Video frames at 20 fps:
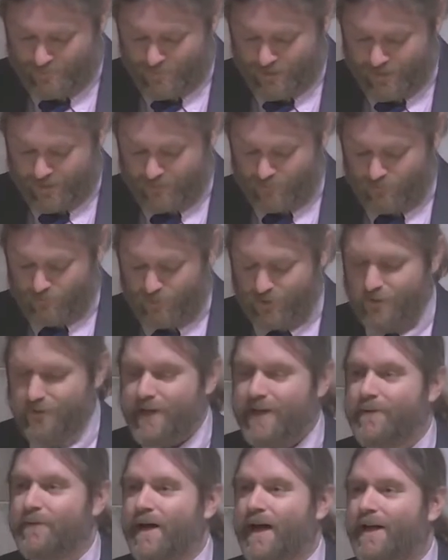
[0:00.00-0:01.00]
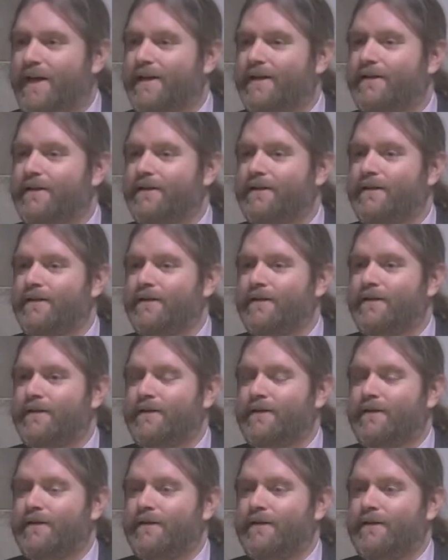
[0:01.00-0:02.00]
But when you think about it,
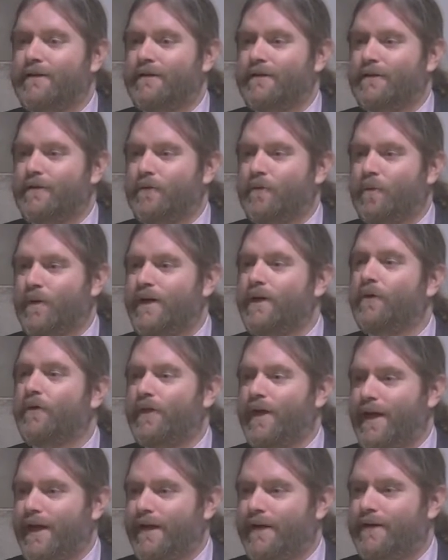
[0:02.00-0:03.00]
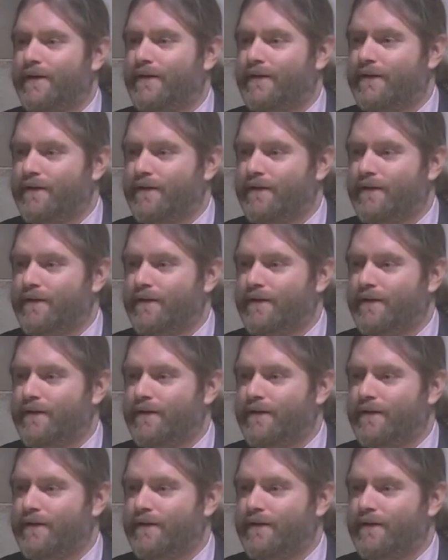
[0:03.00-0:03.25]
we are they.